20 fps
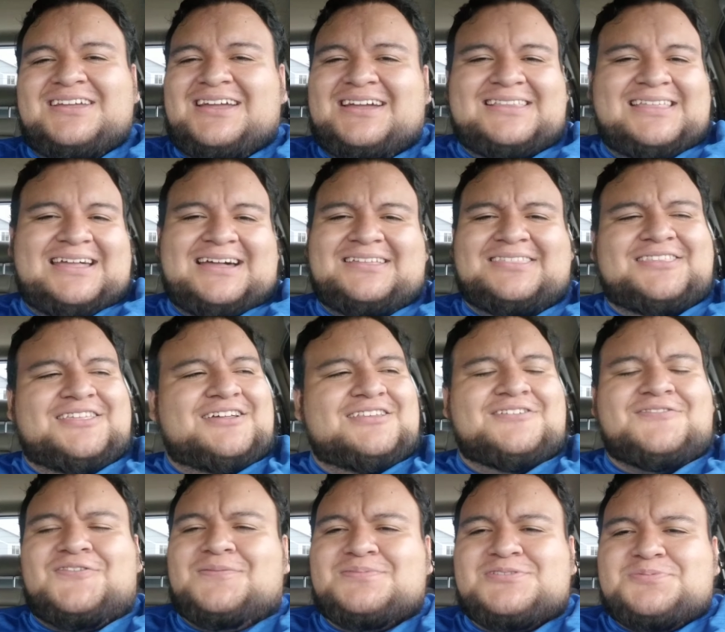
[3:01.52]
and none
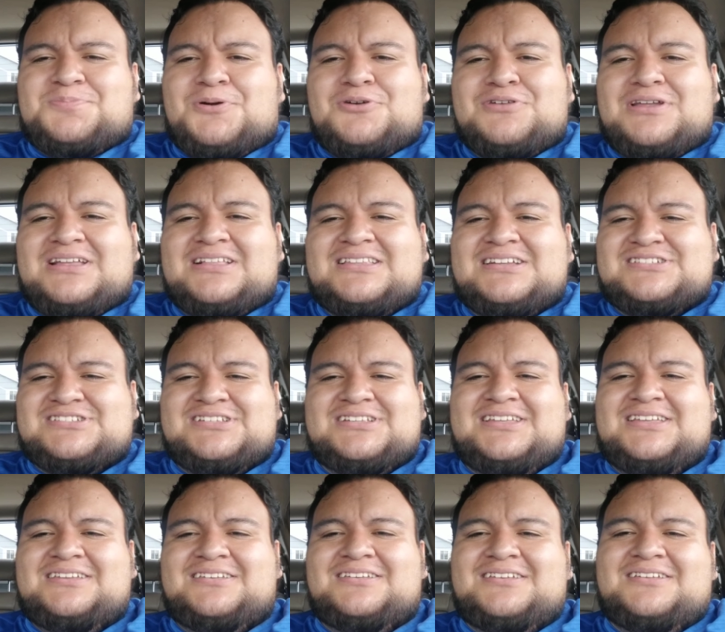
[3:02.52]
of them spoke English, and
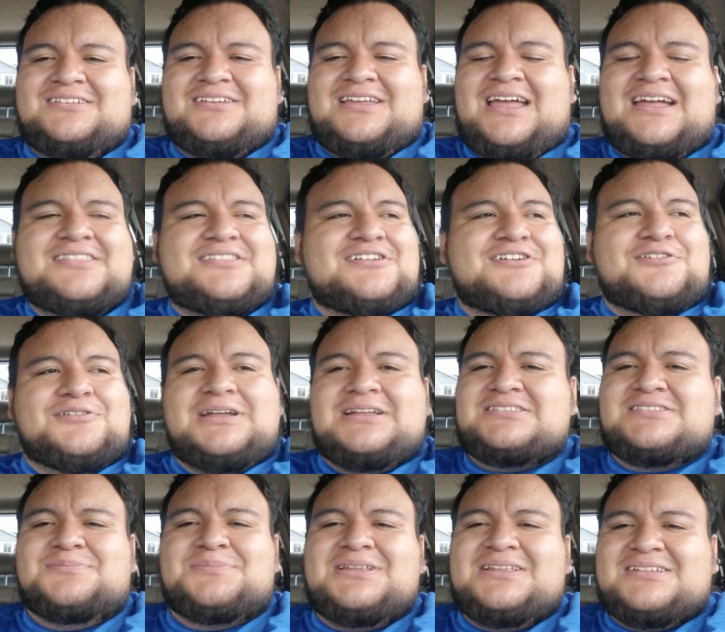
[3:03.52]
he had to go get
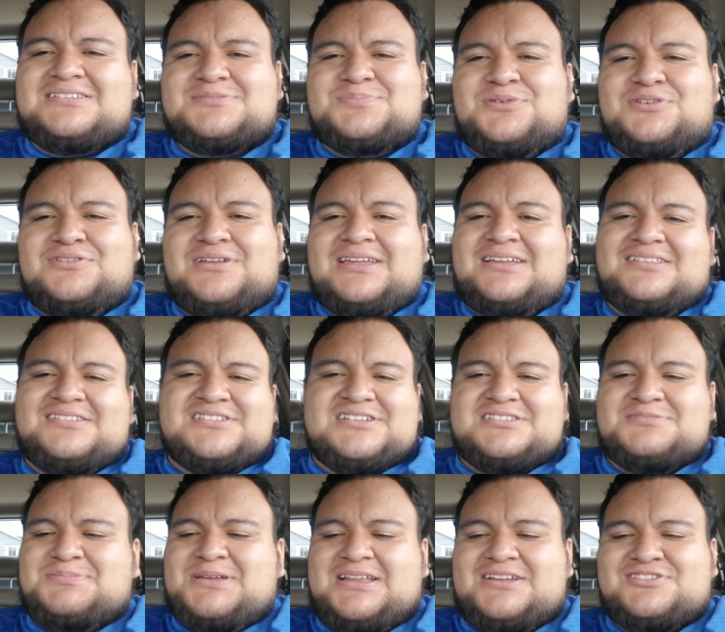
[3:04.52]
somebody that spoke English and
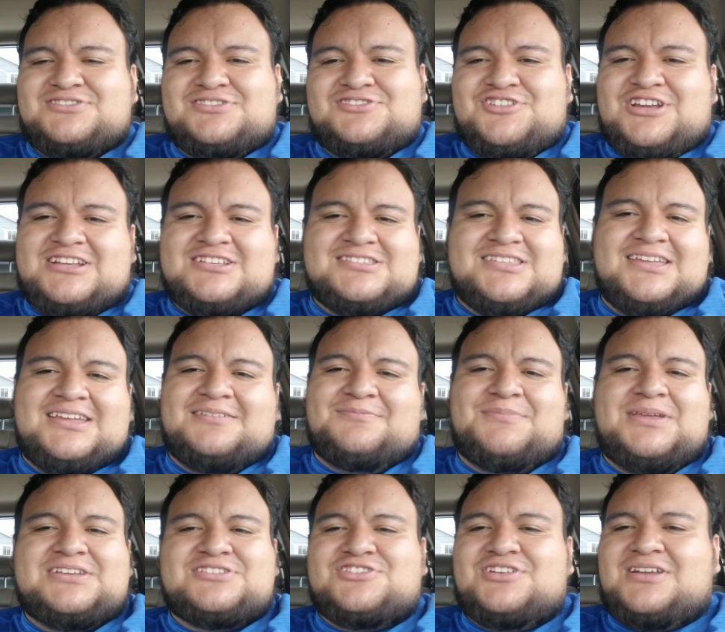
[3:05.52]
Spanish to translate and
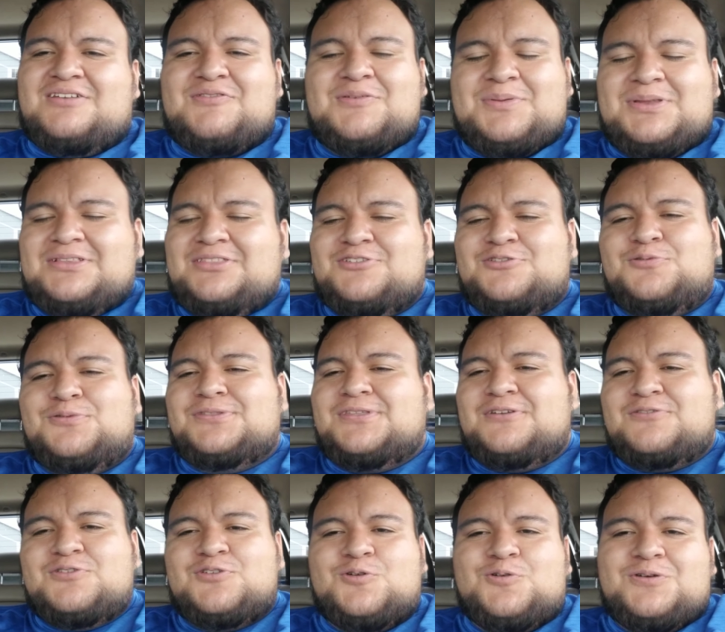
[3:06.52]
make sure everybody knew what they
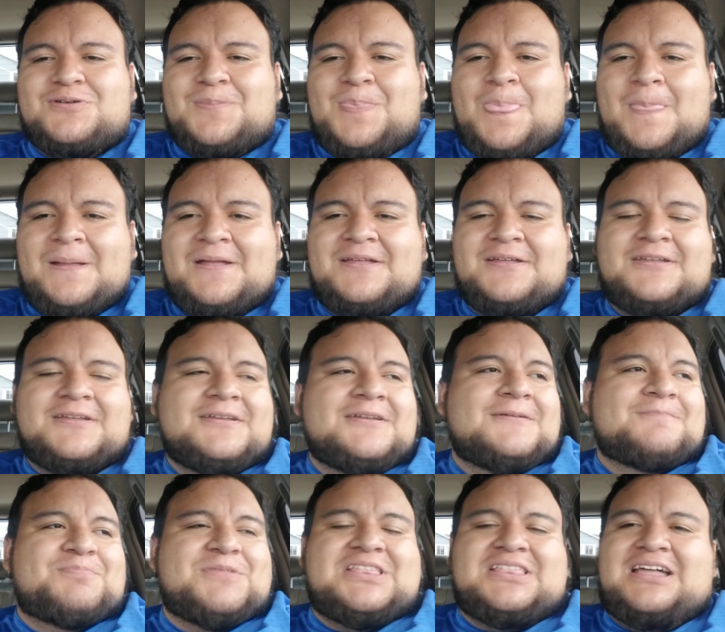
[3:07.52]
were doing, and
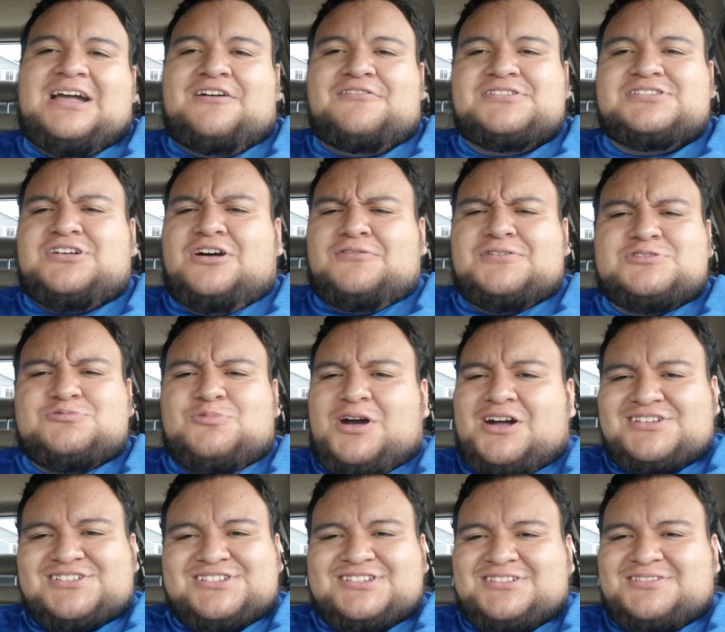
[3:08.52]
then how he's always
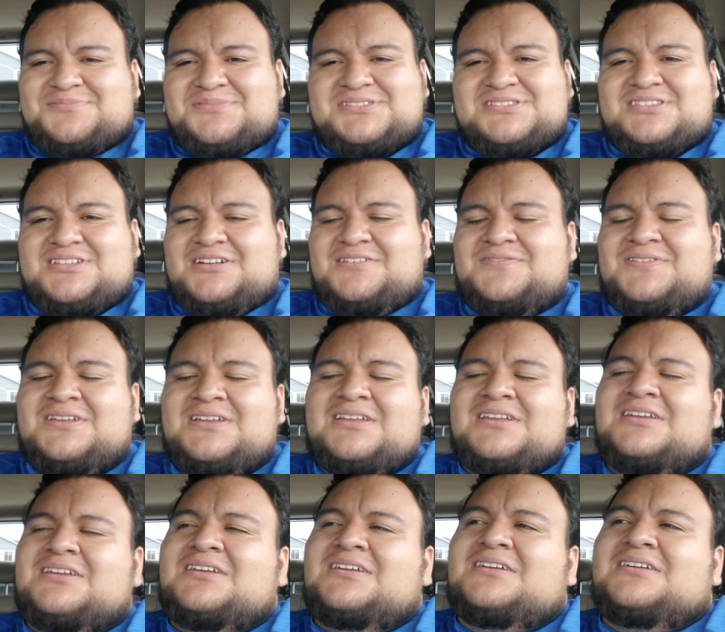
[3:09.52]
watching them and stuff.
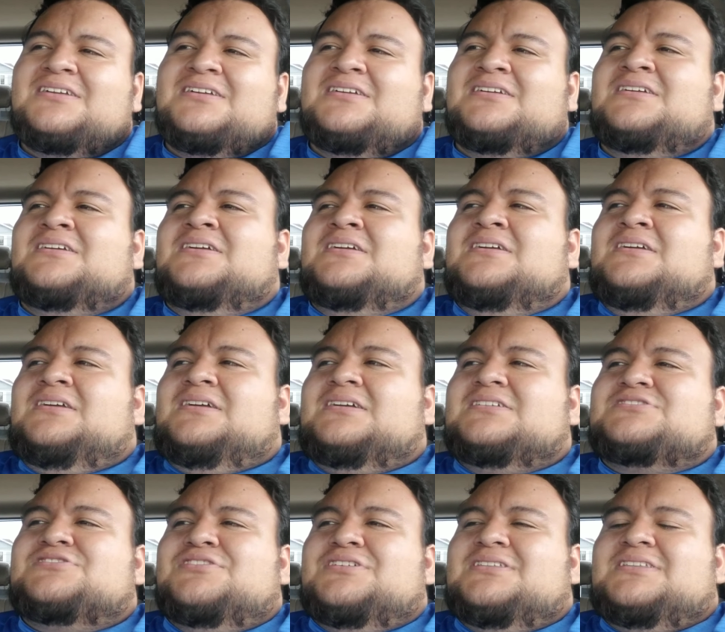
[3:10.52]
And
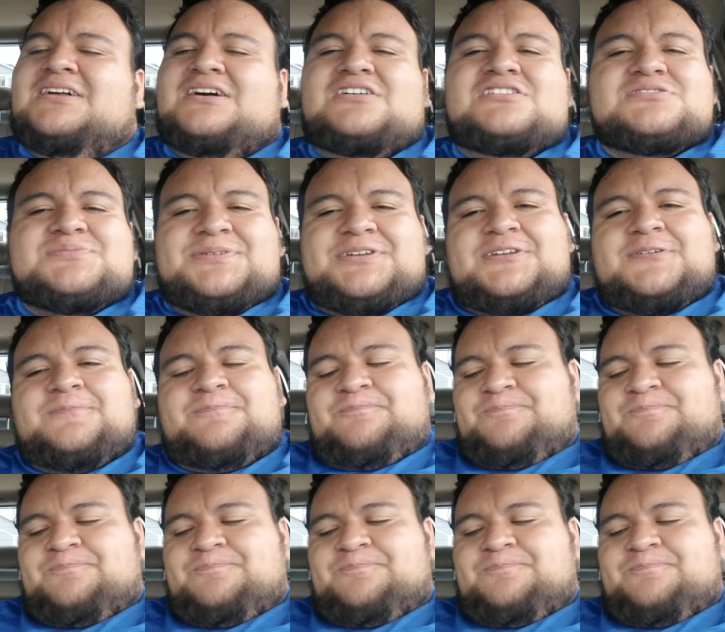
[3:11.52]
so he tells me,